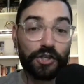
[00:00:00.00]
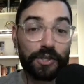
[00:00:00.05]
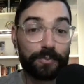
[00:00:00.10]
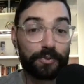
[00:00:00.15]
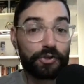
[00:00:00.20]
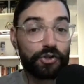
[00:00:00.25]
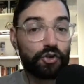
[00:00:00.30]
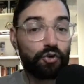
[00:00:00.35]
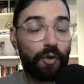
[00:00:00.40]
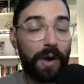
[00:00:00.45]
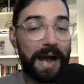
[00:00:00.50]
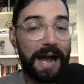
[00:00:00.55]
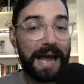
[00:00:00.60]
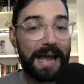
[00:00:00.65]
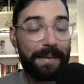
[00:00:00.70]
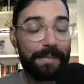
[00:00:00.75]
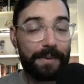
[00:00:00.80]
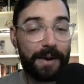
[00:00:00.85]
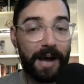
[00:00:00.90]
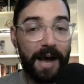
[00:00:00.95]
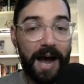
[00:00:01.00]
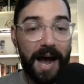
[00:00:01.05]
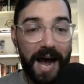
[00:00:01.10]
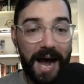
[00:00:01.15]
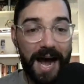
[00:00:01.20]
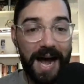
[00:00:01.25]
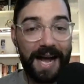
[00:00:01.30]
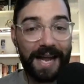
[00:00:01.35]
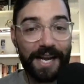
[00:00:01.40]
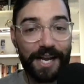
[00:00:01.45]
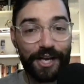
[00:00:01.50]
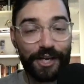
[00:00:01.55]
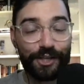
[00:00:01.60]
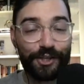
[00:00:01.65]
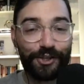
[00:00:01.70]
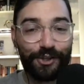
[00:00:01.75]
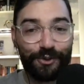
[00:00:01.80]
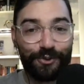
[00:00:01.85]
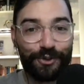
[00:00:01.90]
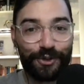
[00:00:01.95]
Subscribe on
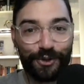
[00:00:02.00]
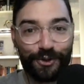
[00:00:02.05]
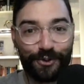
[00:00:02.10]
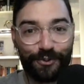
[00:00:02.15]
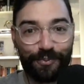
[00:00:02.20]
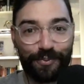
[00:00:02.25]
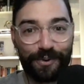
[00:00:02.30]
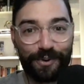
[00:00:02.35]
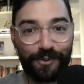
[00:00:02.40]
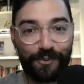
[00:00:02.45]
YouTube,